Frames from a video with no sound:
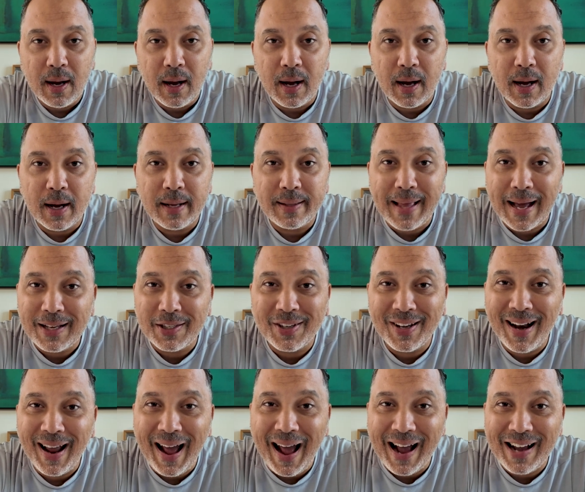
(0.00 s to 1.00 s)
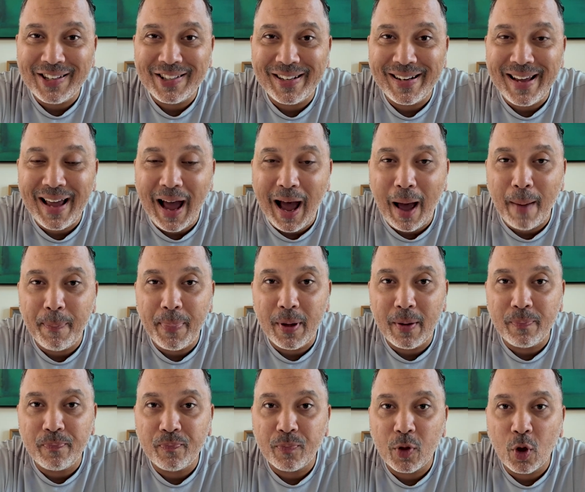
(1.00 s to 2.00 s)
That's going to actually
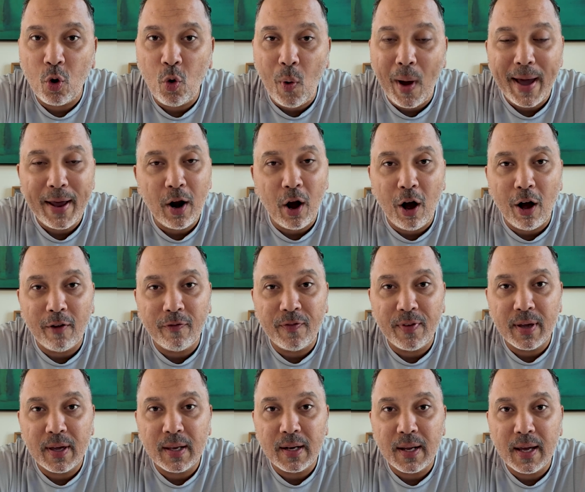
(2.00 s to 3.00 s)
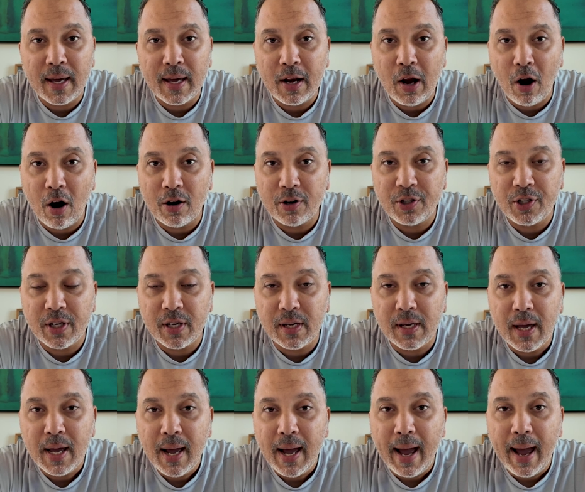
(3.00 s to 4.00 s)
happen quite often in
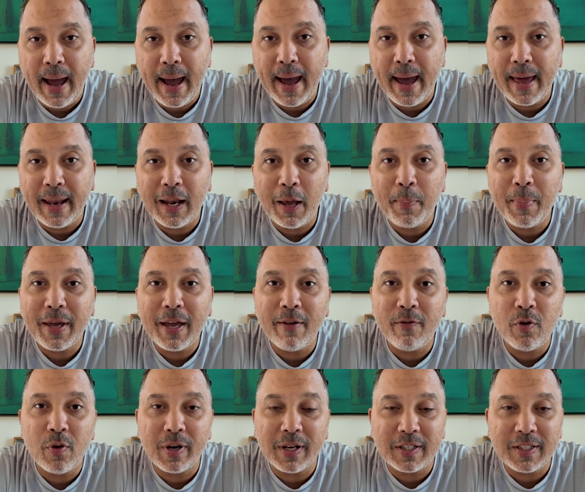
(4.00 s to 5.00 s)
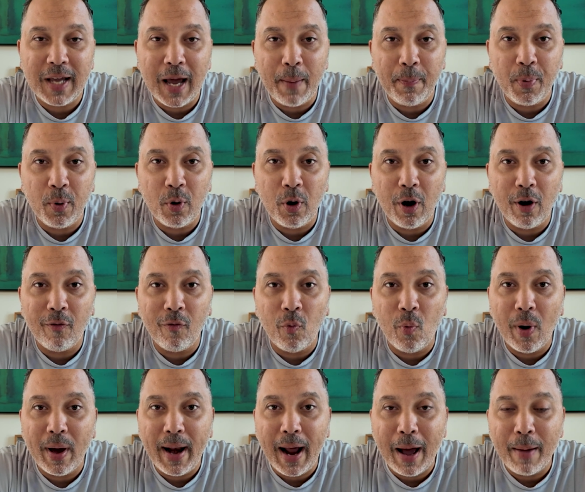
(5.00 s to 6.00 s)
Archie. And let me give you an example of
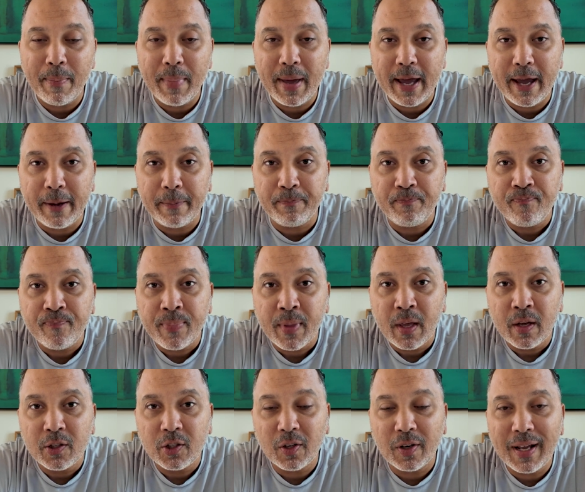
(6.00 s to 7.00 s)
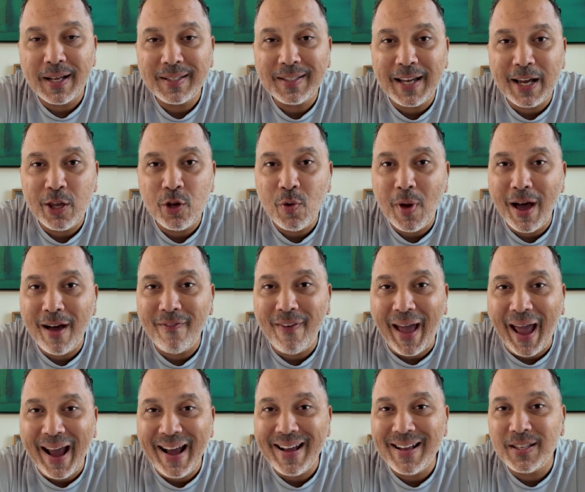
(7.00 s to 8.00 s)
what I mean. So let's say you have
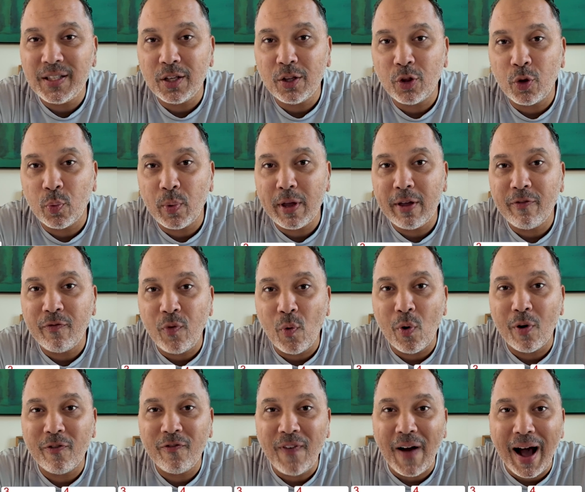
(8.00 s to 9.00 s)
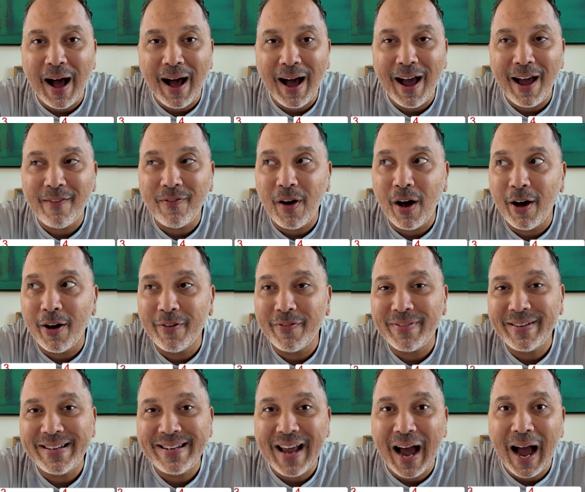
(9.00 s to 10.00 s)
ace, 3, 4, 5
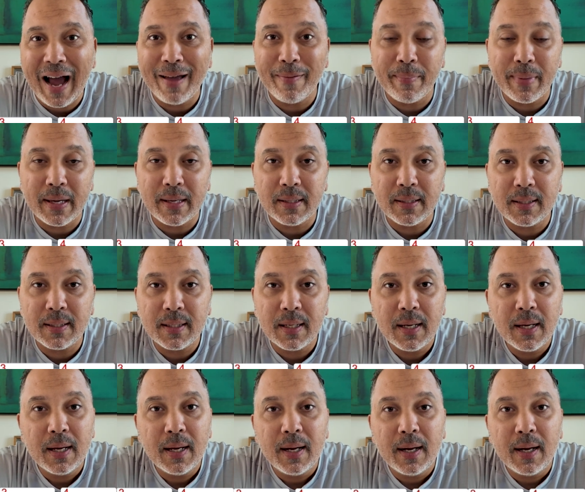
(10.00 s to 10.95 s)
of diamonds